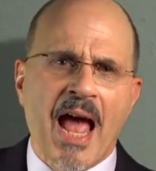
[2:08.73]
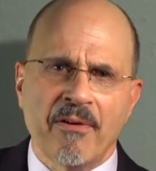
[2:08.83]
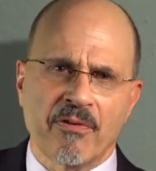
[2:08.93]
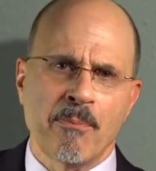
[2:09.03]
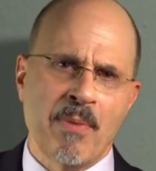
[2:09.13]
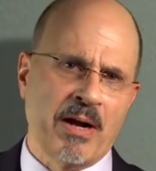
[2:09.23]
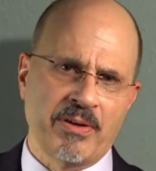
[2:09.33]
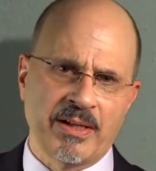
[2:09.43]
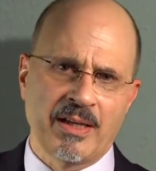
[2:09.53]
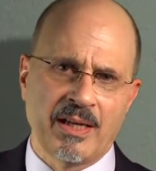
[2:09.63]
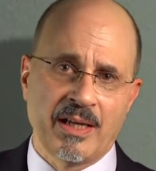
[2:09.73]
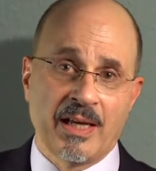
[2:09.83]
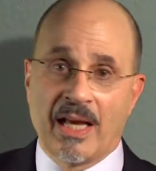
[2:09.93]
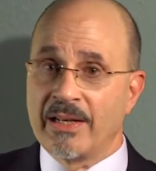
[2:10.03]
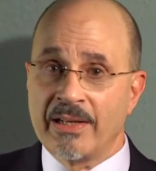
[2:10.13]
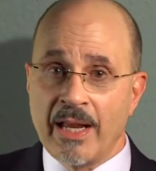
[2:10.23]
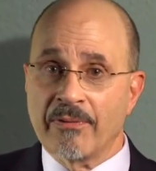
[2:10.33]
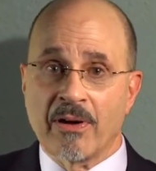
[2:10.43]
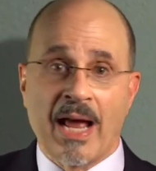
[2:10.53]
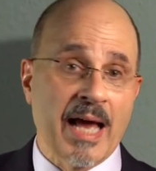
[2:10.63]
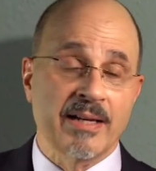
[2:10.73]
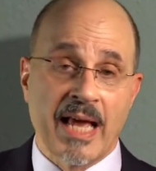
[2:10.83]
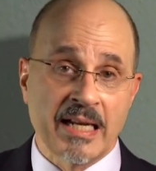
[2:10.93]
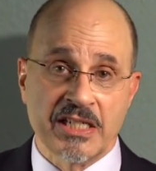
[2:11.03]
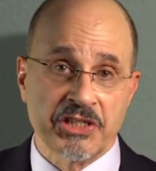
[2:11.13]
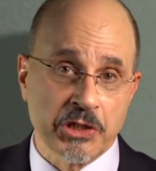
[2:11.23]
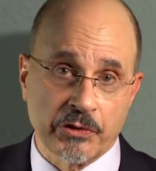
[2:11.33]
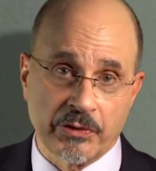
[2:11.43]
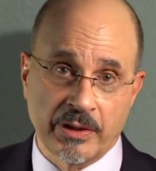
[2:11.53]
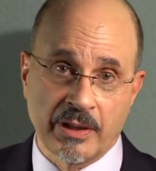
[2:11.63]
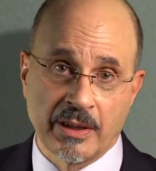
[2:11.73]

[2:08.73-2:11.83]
ever married and never had any children,